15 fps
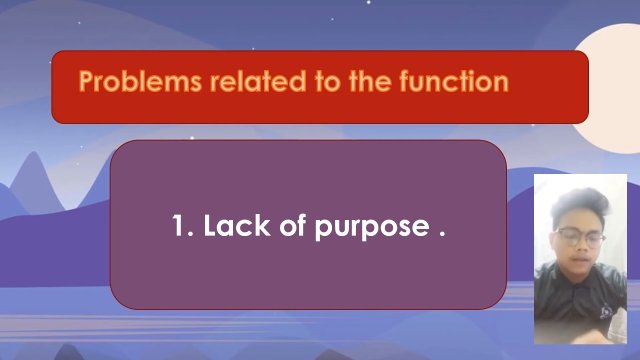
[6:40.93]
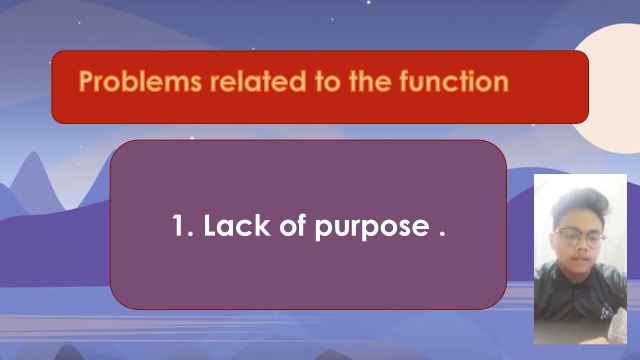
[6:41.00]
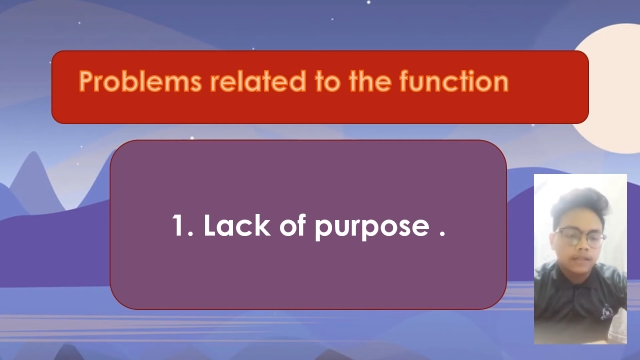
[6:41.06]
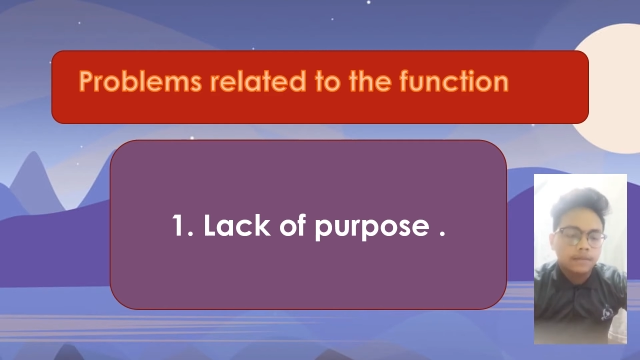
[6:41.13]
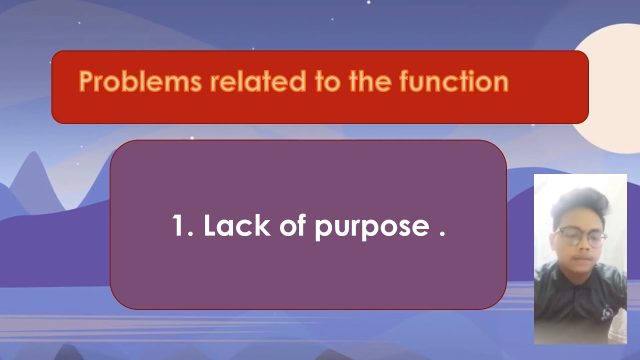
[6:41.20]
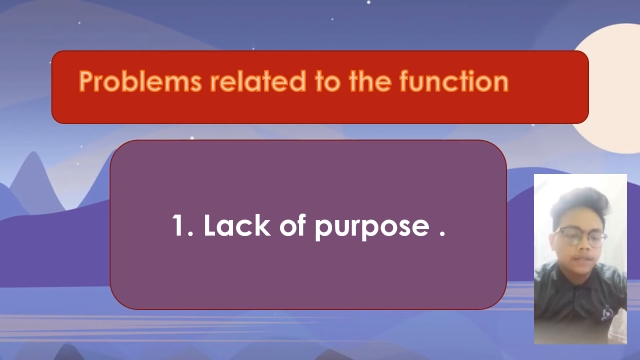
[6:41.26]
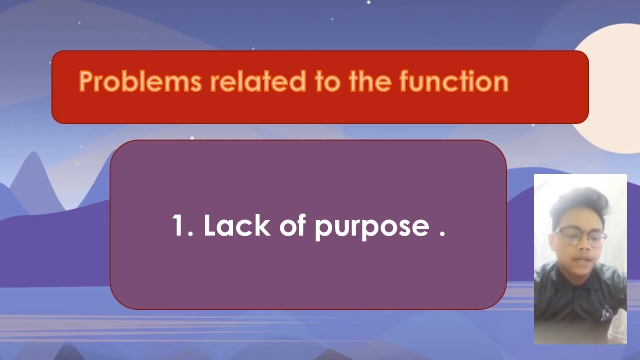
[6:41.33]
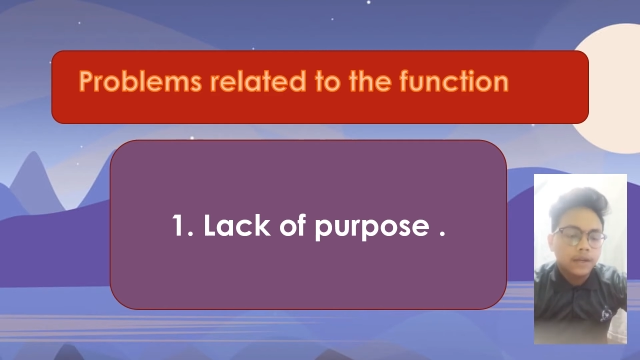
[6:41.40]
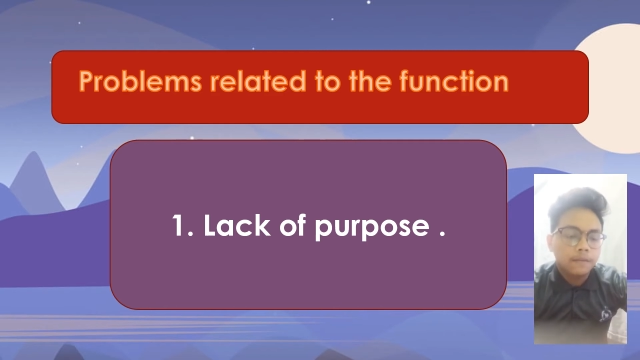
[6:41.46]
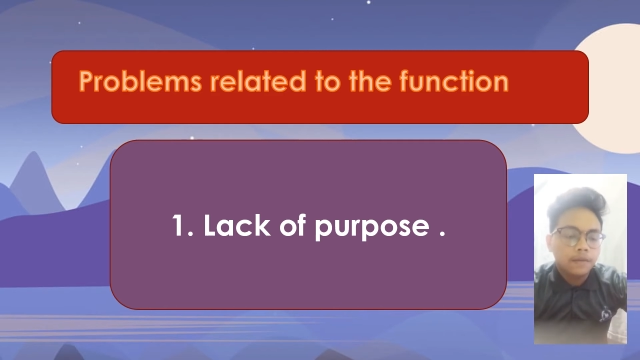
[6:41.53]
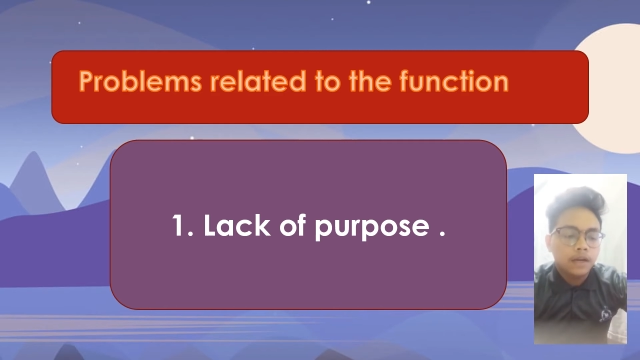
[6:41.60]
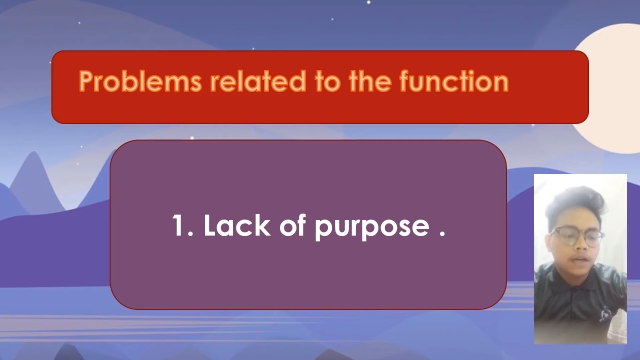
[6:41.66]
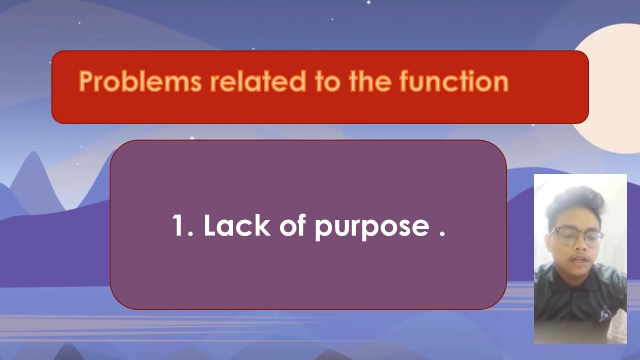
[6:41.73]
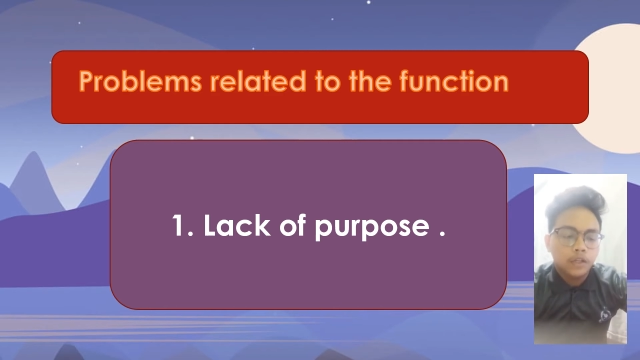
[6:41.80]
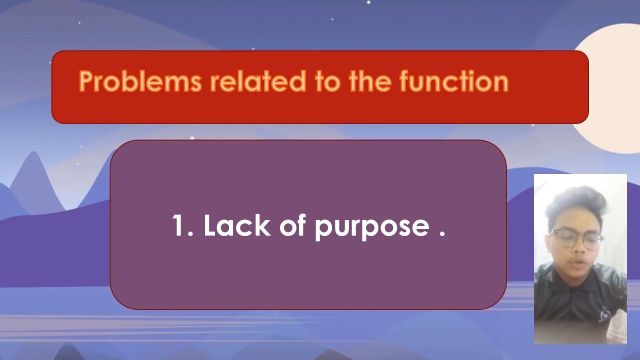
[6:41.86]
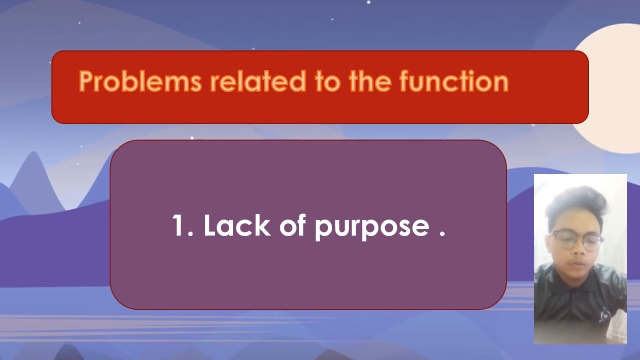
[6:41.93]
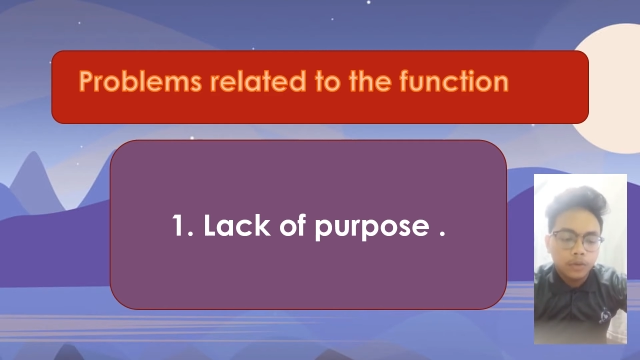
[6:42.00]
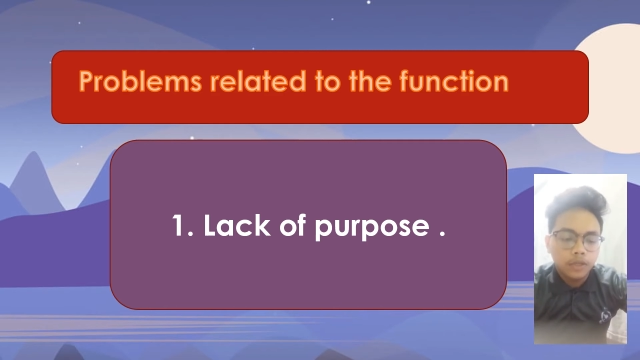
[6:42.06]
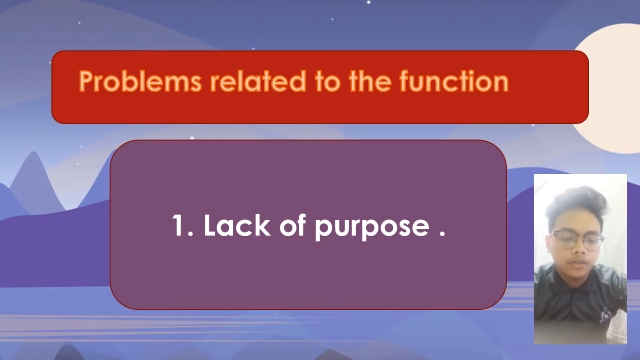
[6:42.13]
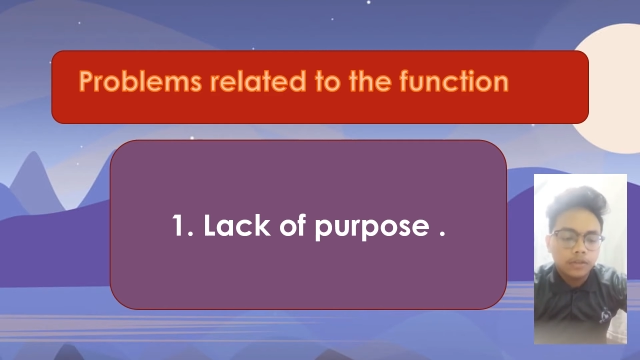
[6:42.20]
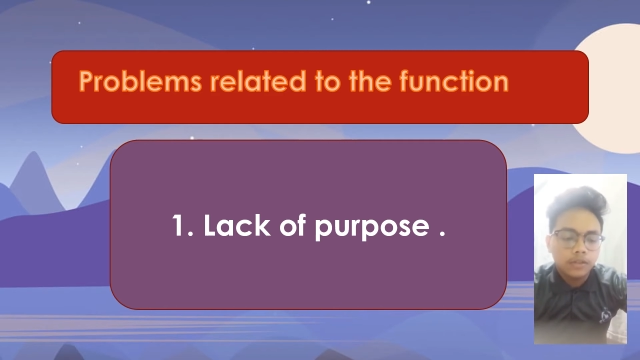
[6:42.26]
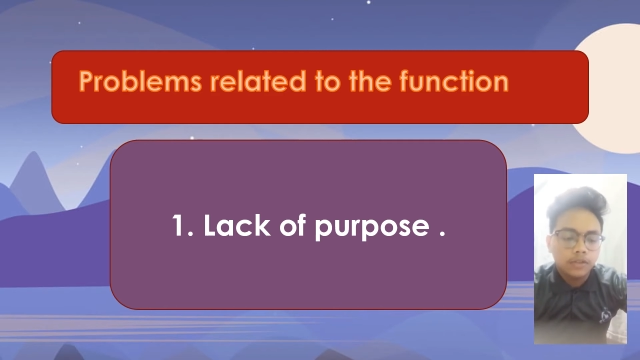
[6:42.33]
Sometimes
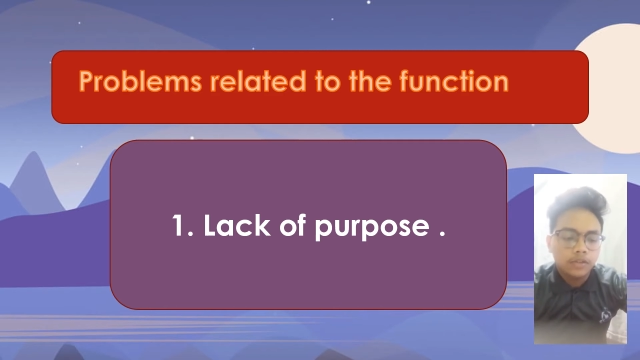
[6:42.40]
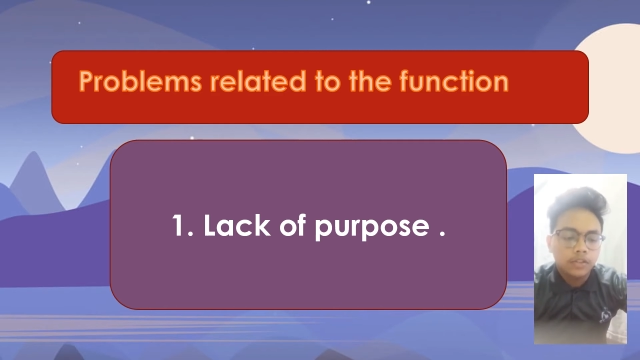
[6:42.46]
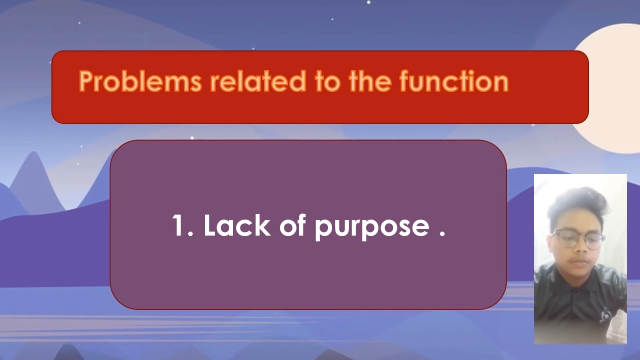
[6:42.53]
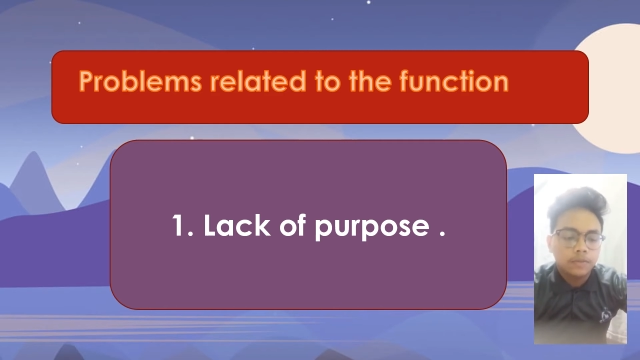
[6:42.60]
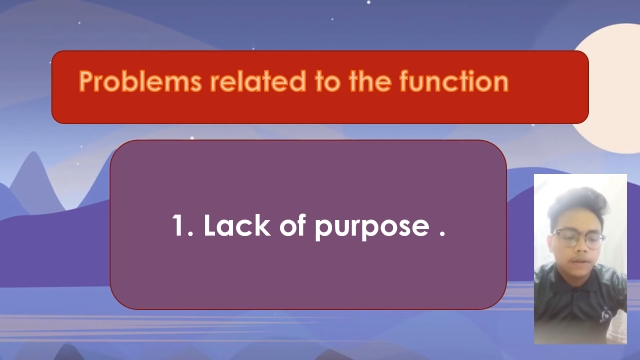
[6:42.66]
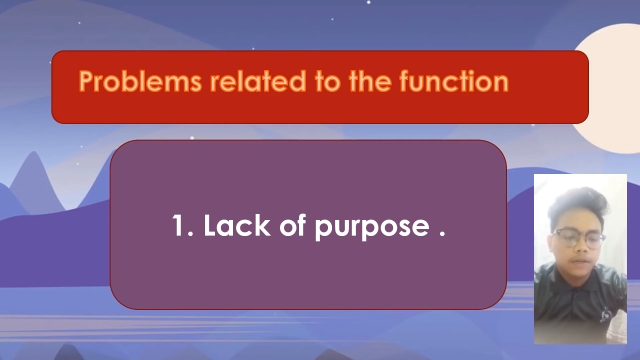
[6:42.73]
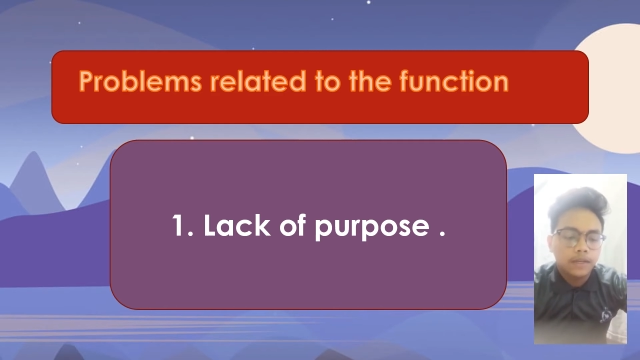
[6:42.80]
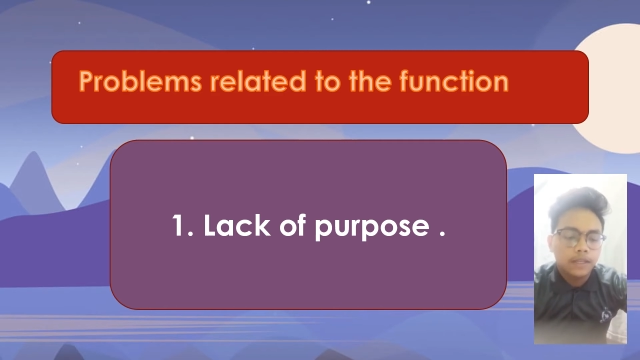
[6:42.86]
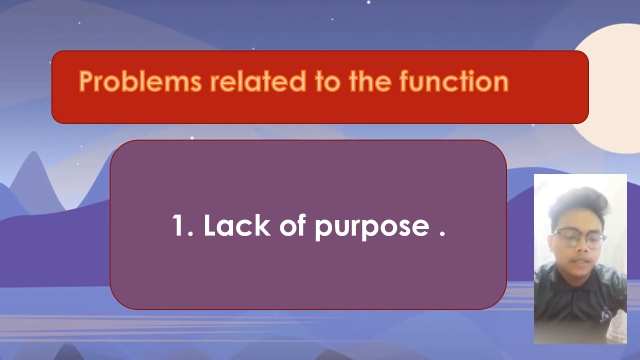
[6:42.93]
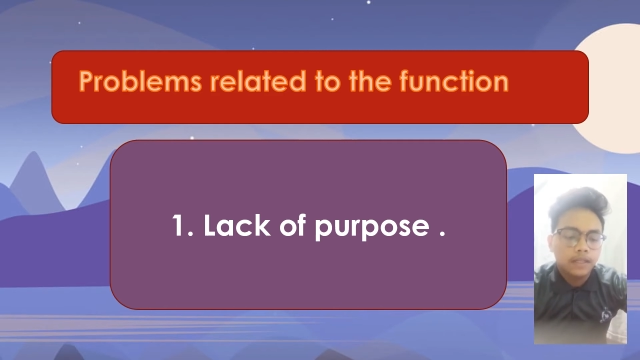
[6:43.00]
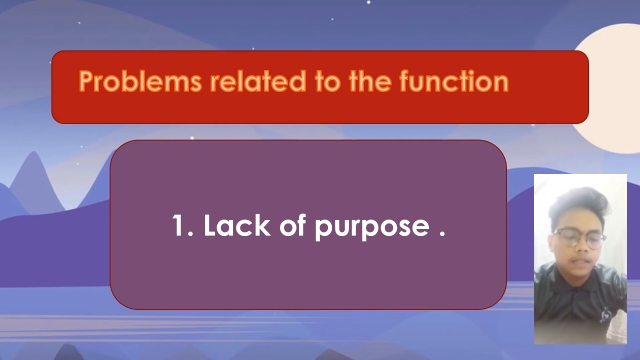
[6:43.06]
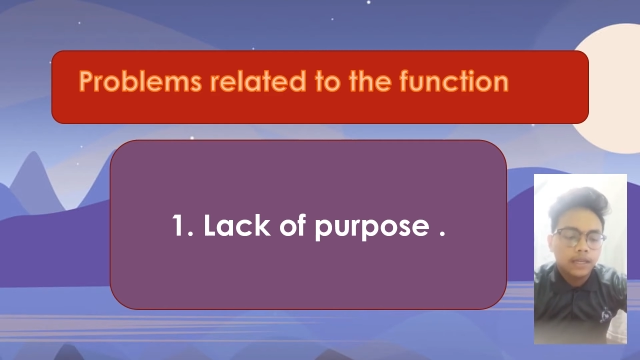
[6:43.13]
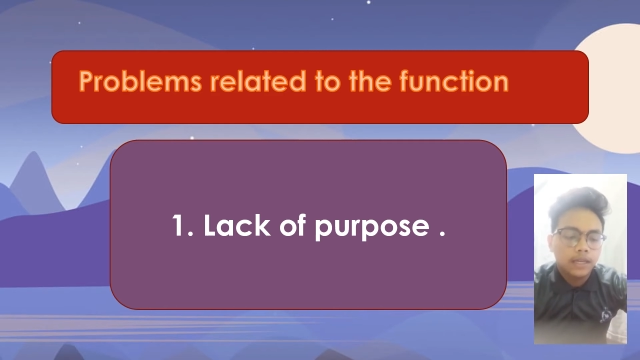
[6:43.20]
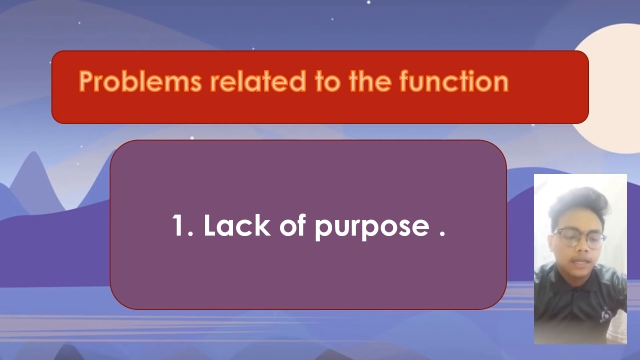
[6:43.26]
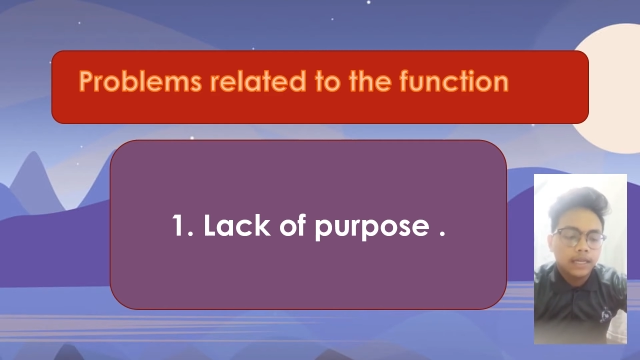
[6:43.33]
human resource planning